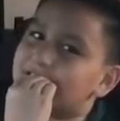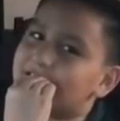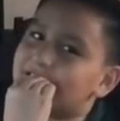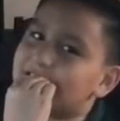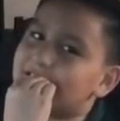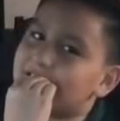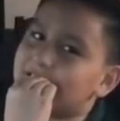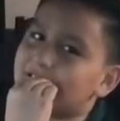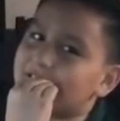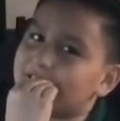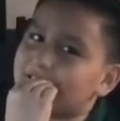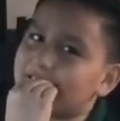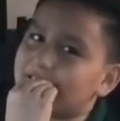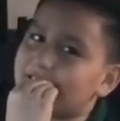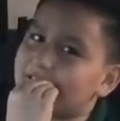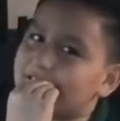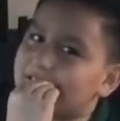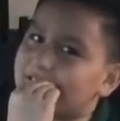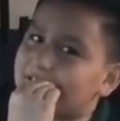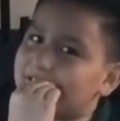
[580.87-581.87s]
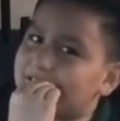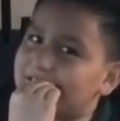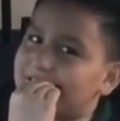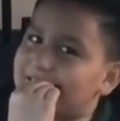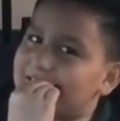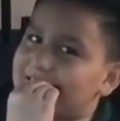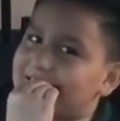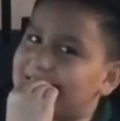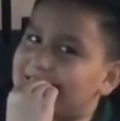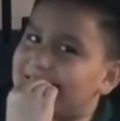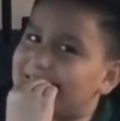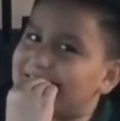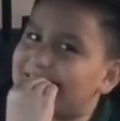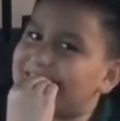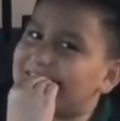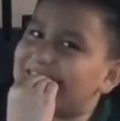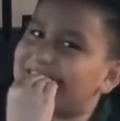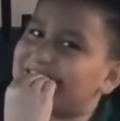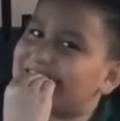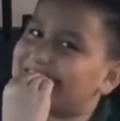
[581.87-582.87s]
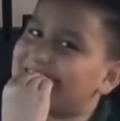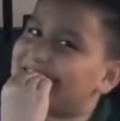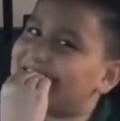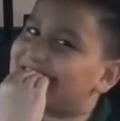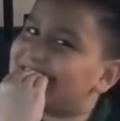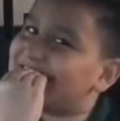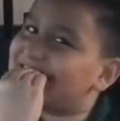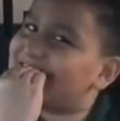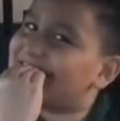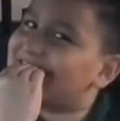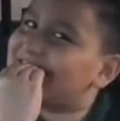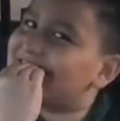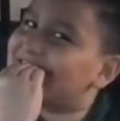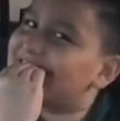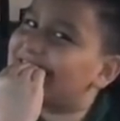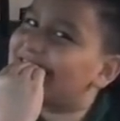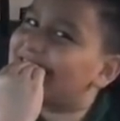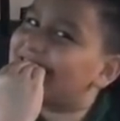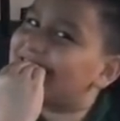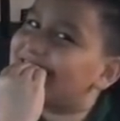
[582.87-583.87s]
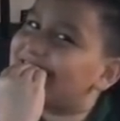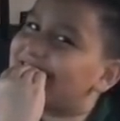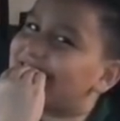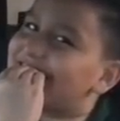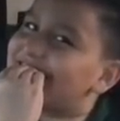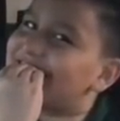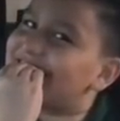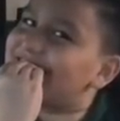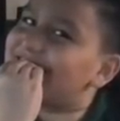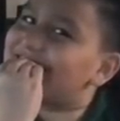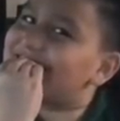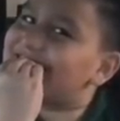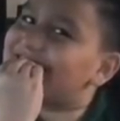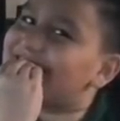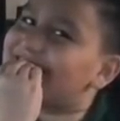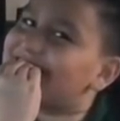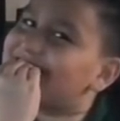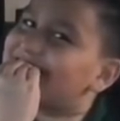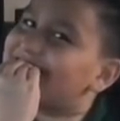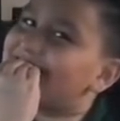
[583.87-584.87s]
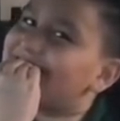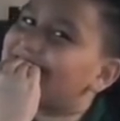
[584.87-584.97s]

(not speaking)